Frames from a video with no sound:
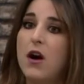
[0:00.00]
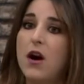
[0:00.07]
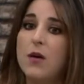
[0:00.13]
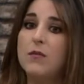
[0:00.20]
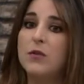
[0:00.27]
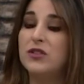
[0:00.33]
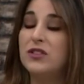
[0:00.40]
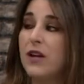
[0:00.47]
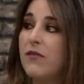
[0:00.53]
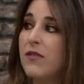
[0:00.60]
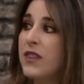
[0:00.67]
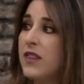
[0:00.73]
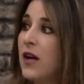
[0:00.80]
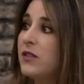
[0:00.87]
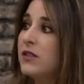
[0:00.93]
almost
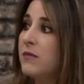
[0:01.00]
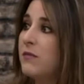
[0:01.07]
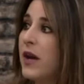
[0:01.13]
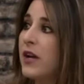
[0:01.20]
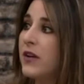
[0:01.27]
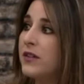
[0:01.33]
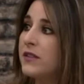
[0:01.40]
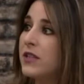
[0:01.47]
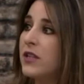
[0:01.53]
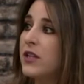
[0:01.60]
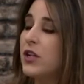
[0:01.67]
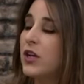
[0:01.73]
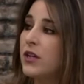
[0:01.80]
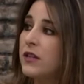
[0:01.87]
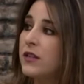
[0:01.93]
7,000 migrants that are
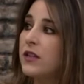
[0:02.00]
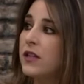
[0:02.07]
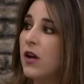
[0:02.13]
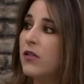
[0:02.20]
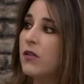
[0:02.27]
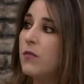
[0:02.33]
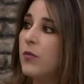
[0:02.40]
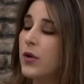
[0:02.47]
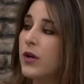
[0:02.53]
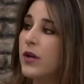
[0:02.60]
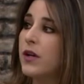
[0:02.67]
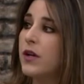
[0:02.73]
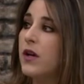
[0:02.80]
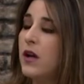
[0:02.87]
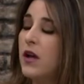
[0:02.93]
currently on the
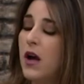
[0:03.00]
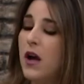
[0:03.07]
border